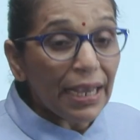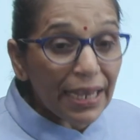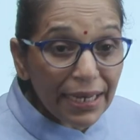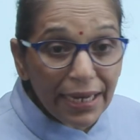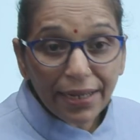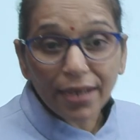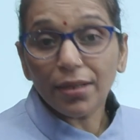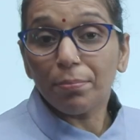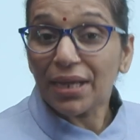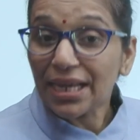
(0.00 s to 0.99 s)
In India,
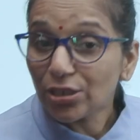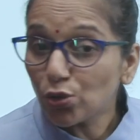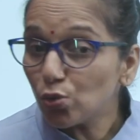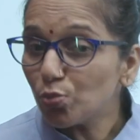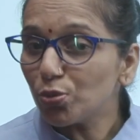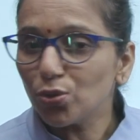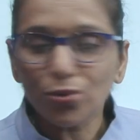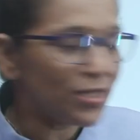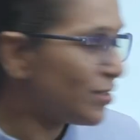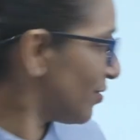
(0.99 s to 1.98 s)
the main jute
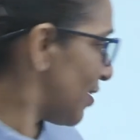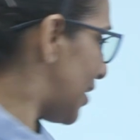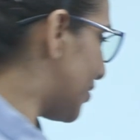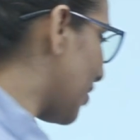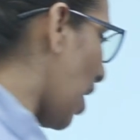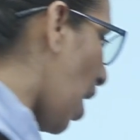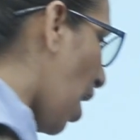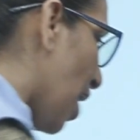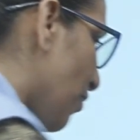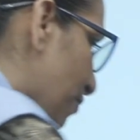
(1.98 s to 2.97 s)
producing states
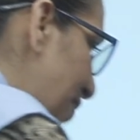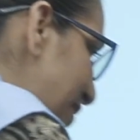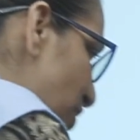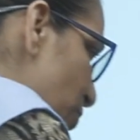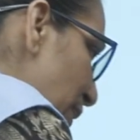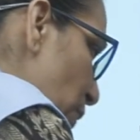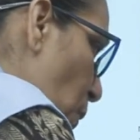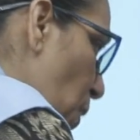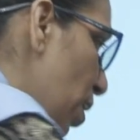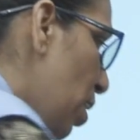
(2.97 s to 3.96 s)
are West
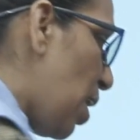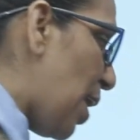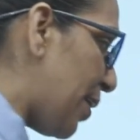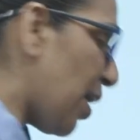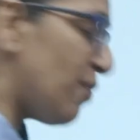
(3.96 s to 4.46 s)
Bengal and